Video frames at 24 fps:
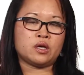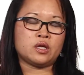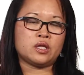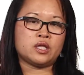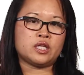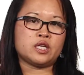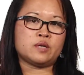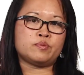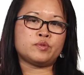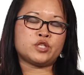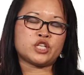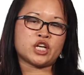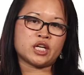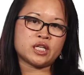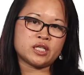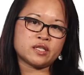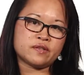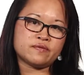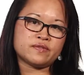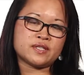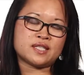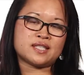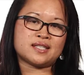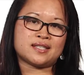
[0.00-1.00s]
The
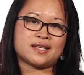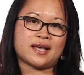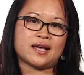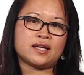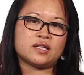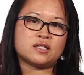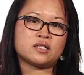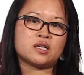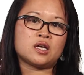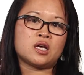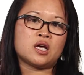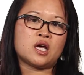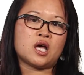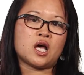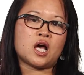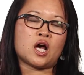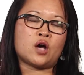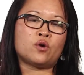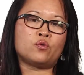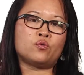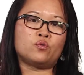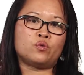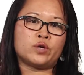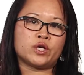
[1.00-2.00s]
objectives set
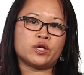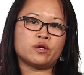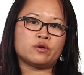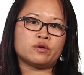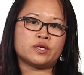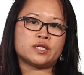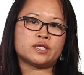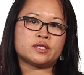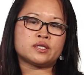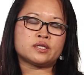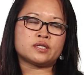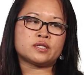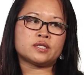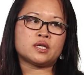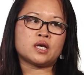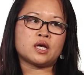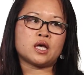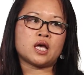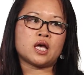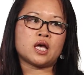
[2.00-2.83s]
a rigorous